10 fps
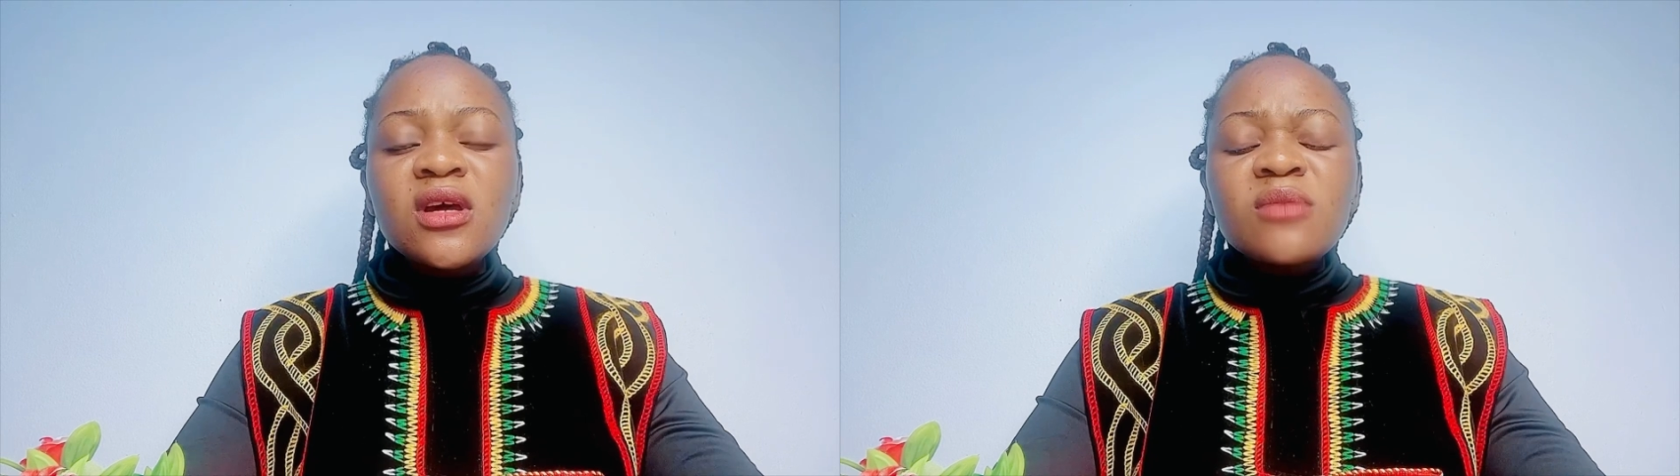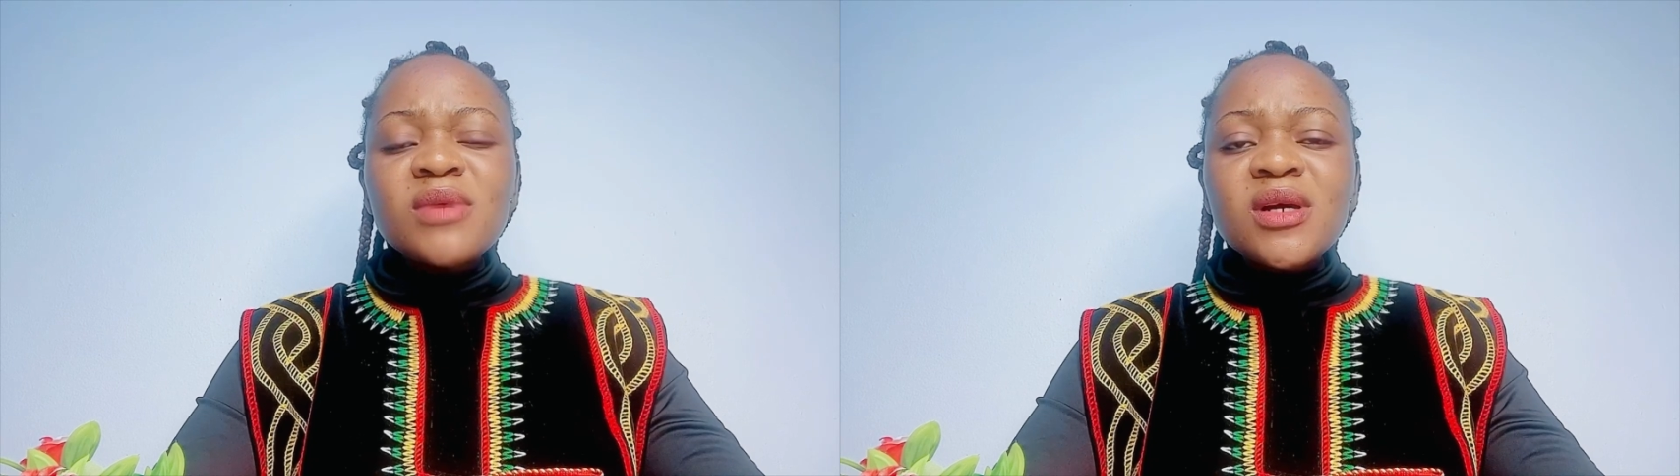
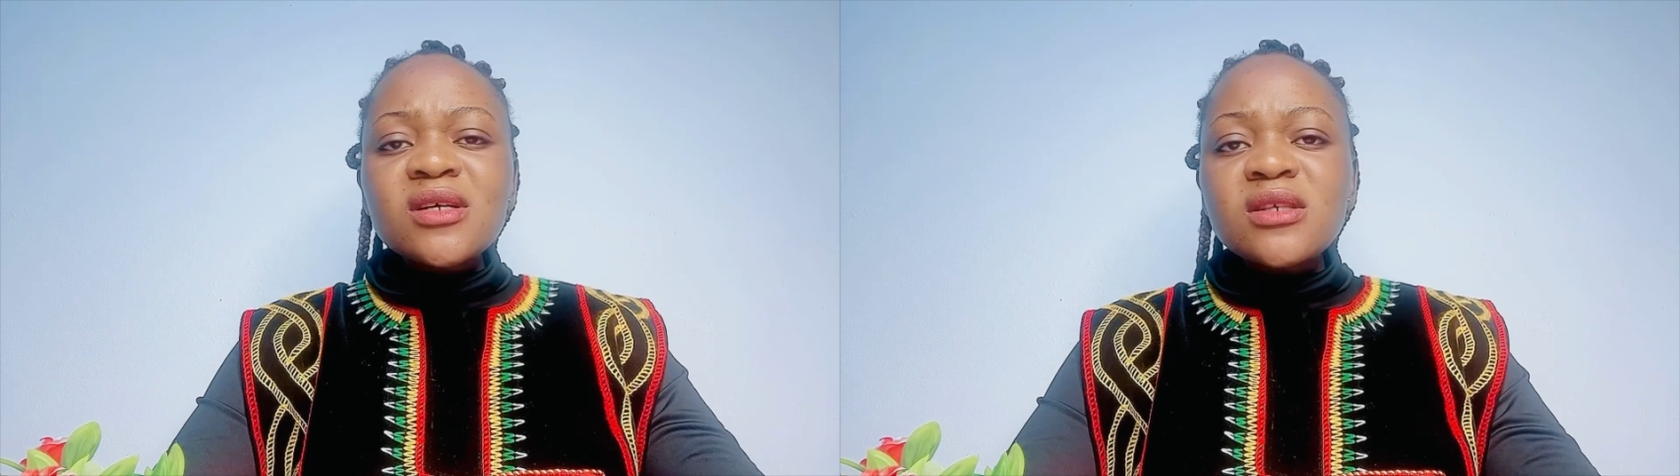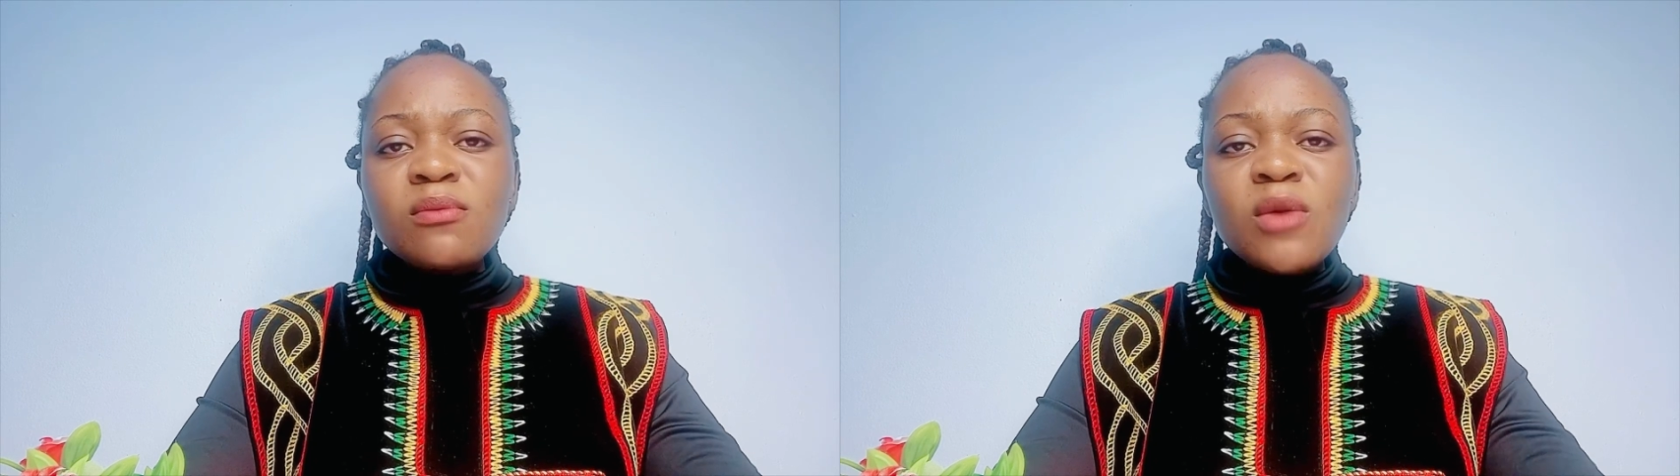
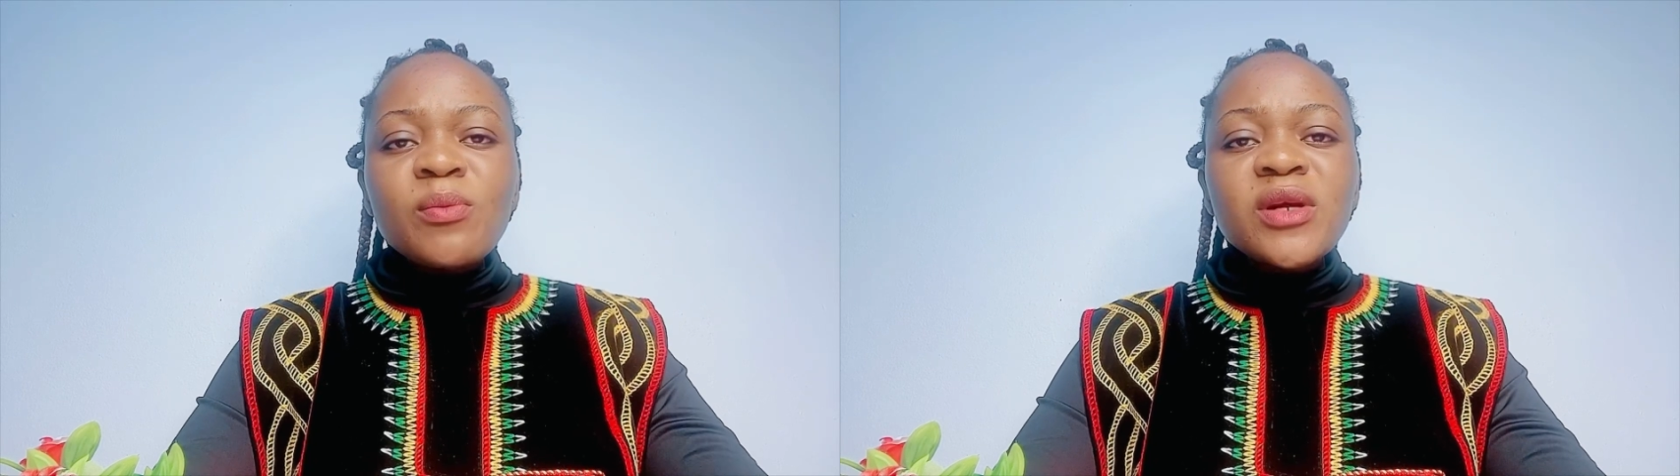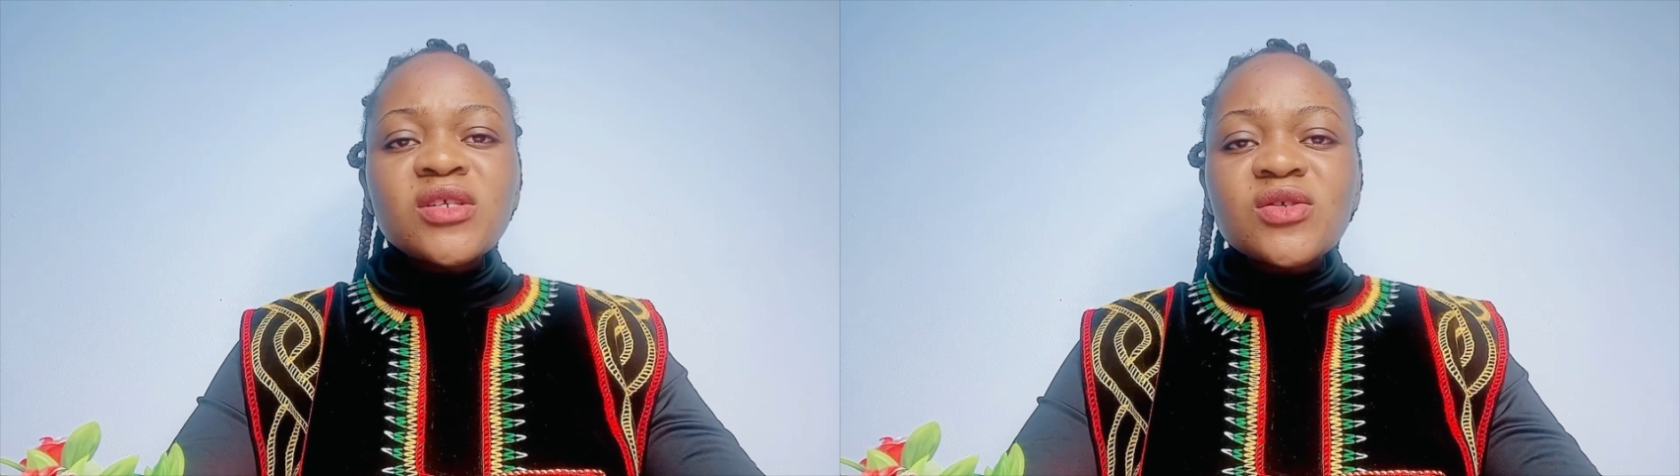Because the
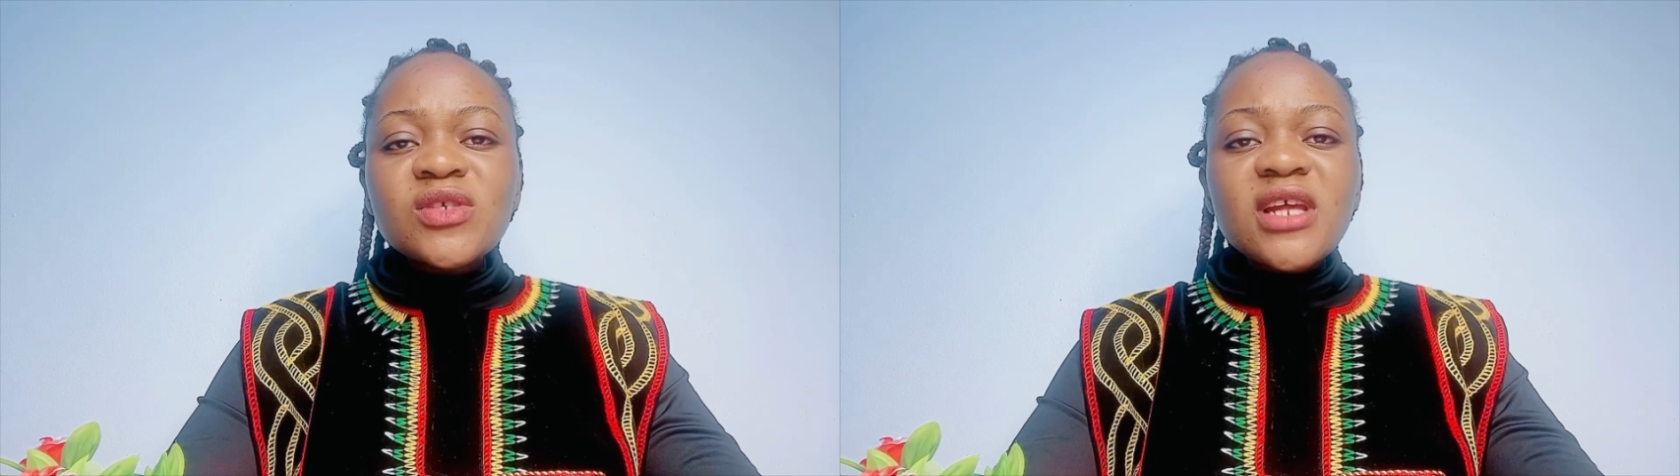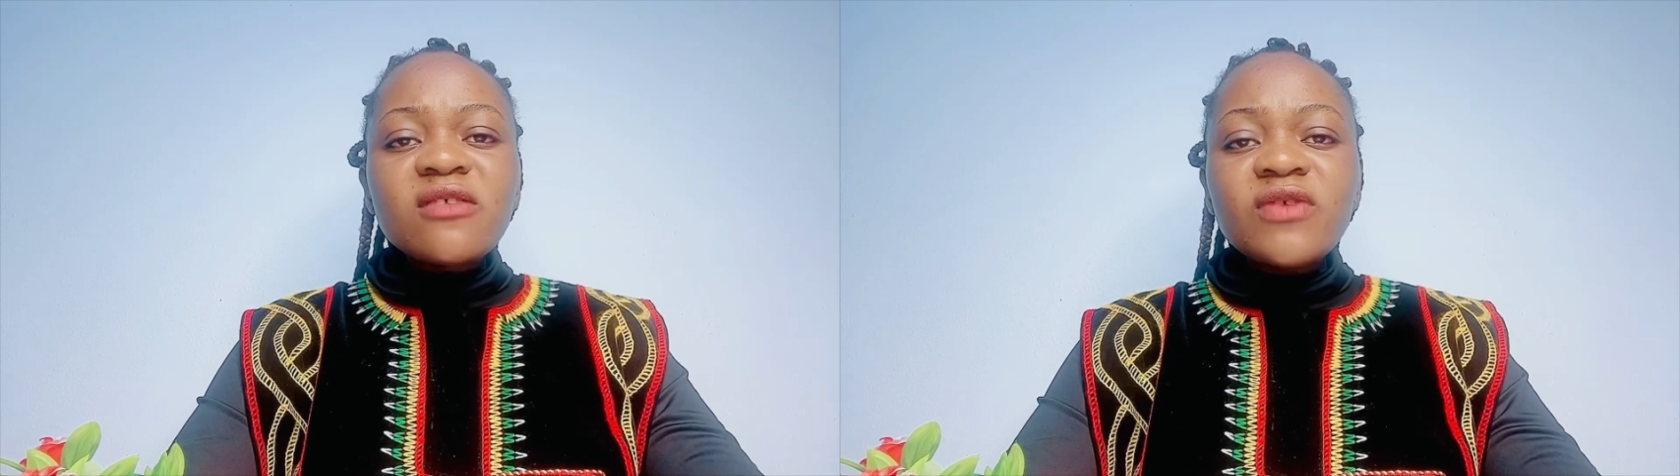moment you
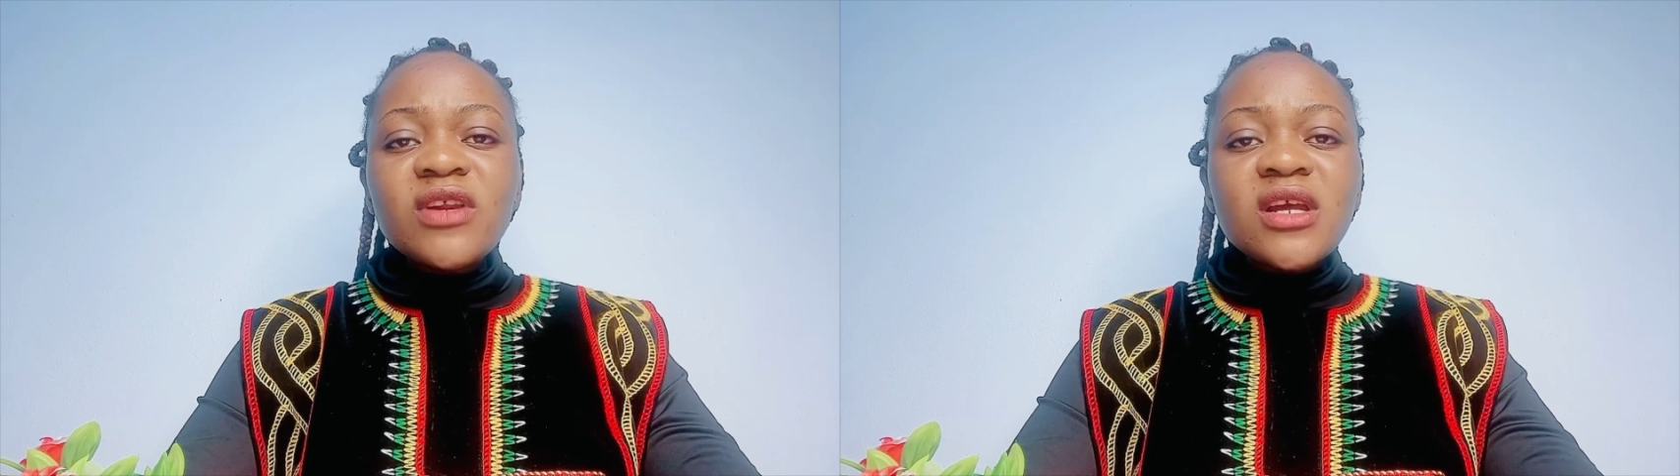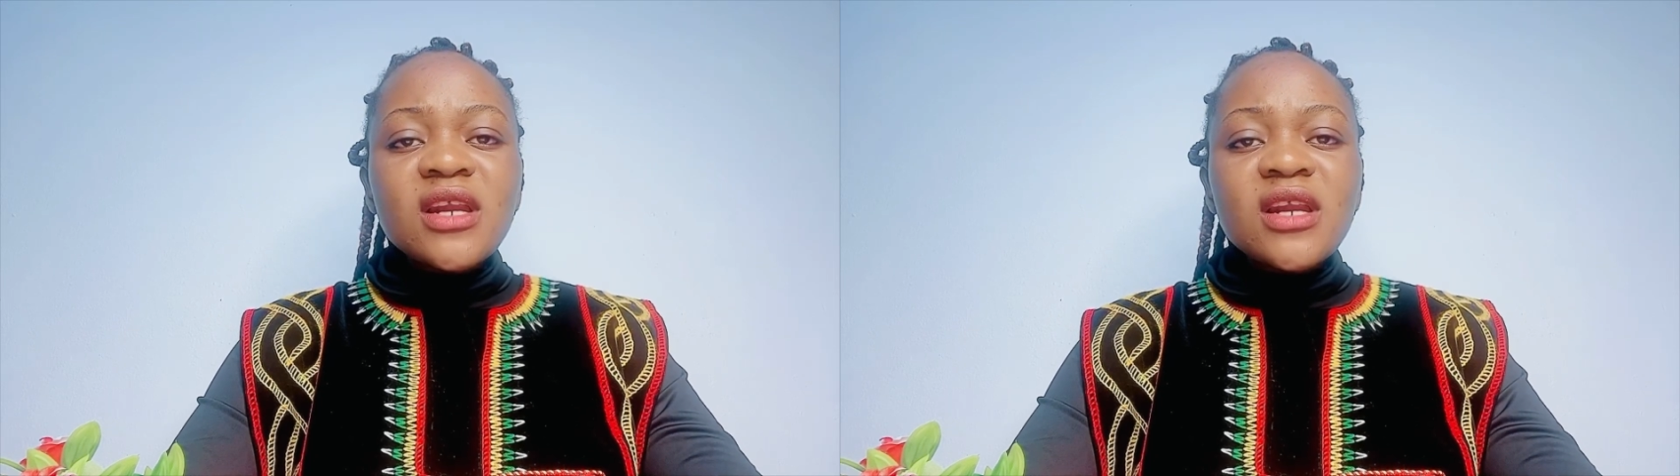start feeling